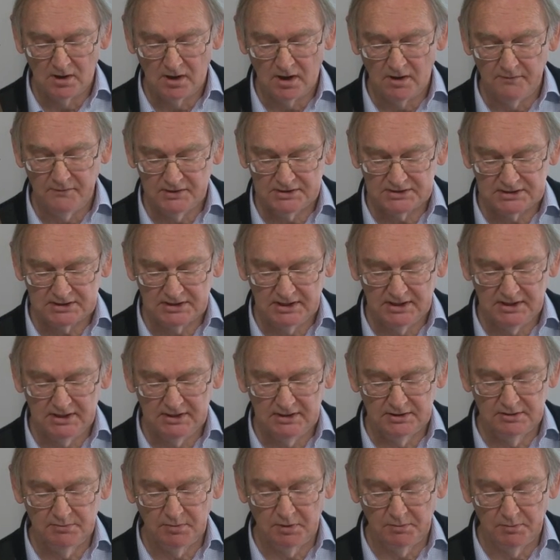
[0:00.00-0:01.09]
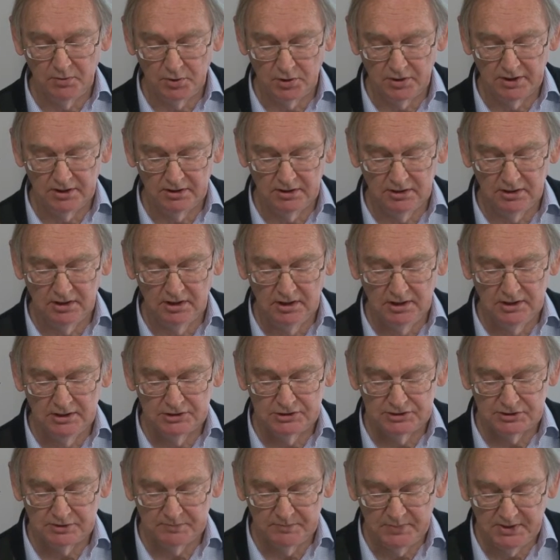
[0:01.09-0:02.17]
Obviously, the memorial
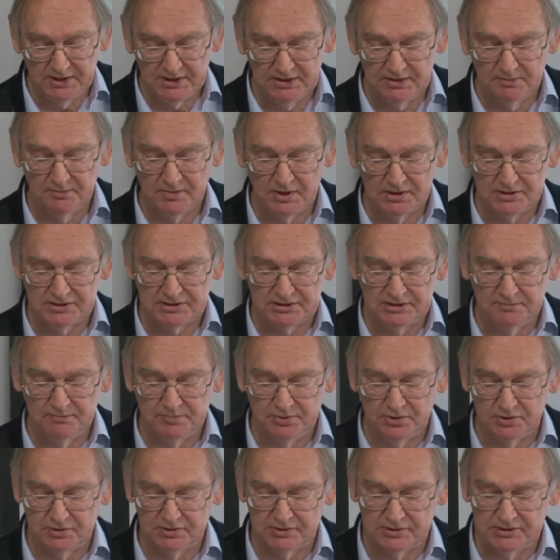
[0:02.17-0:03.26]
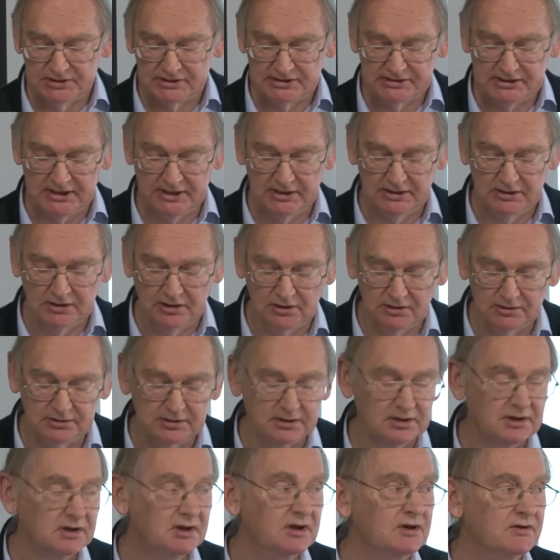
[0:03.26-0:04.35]
should be the most important
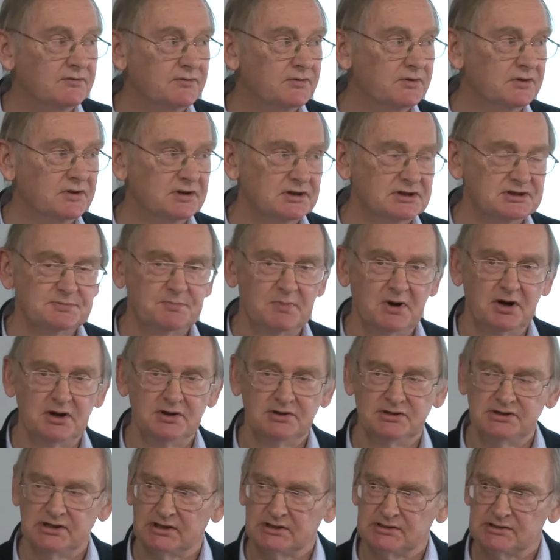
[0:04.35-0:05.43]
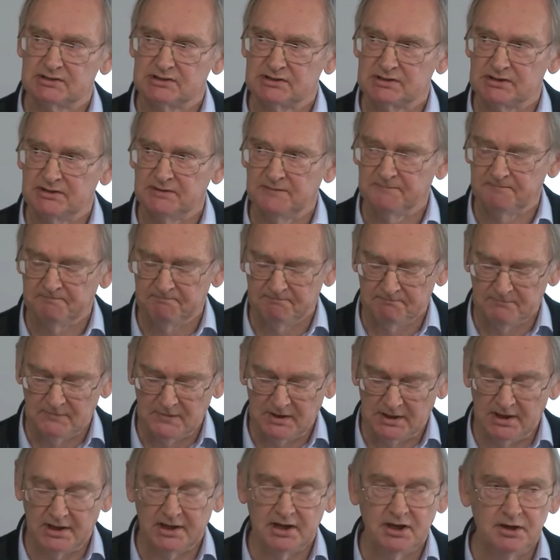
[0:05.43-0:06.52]
stakeholder for these projects,
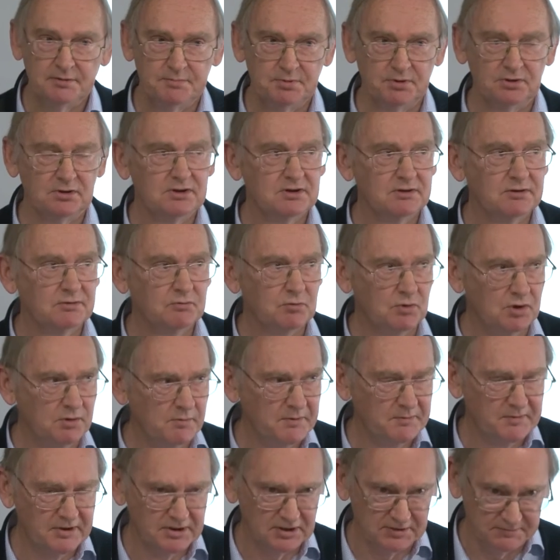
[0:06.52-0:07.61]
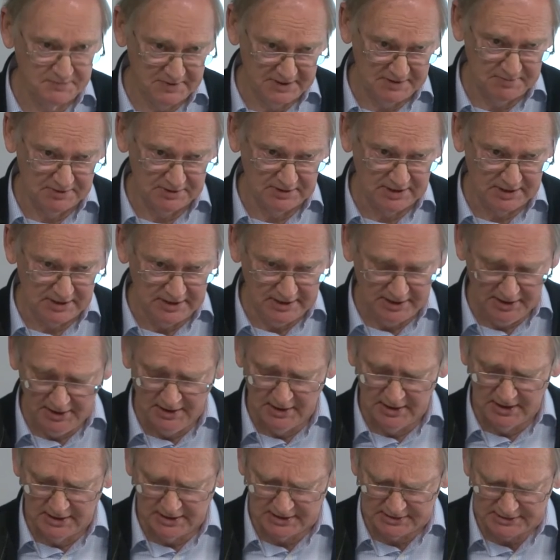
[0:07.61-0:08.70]
and I hope all the War Memorial people here
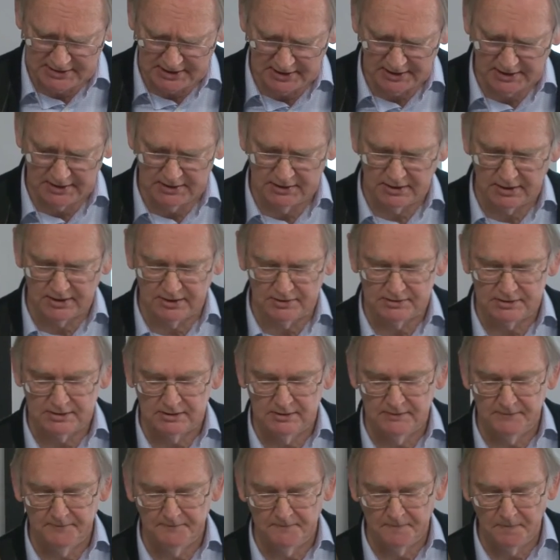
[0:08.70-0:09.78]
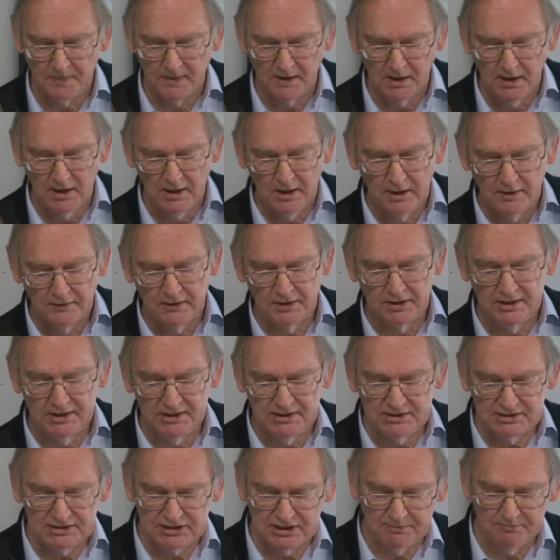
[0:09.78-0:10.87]
are taking note. The
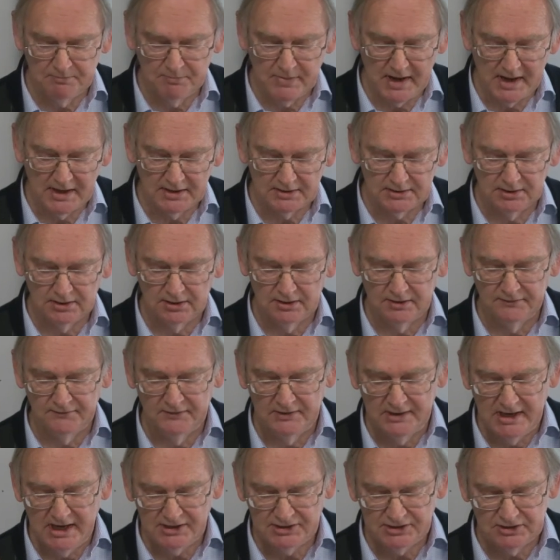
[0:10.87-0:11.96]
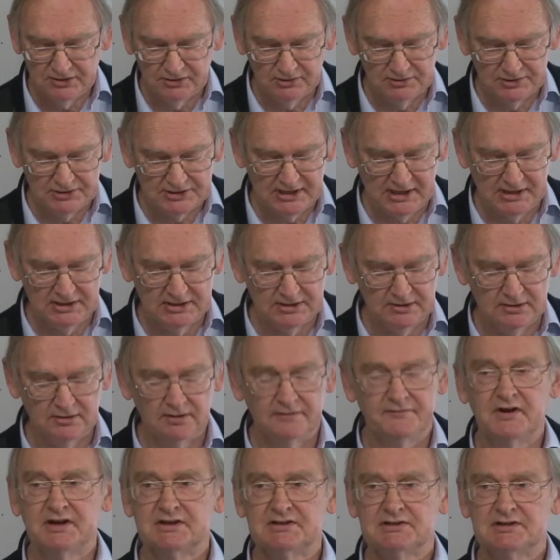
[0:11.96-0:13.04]
leadership mantle of National Centre
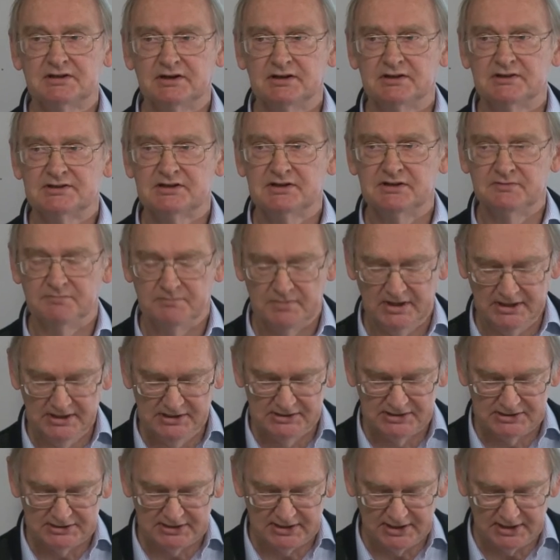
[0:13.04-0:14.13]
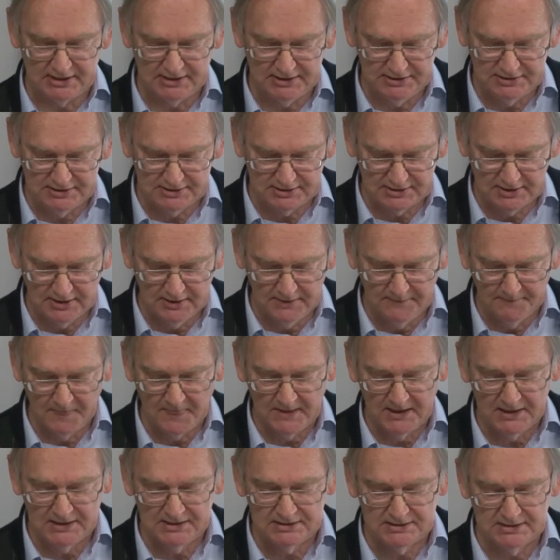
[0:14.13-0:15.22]
of Excellence in Bean Studies
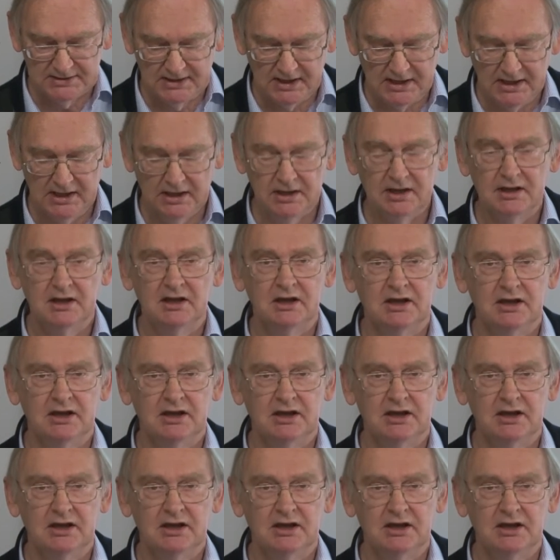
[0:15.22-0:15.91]
is there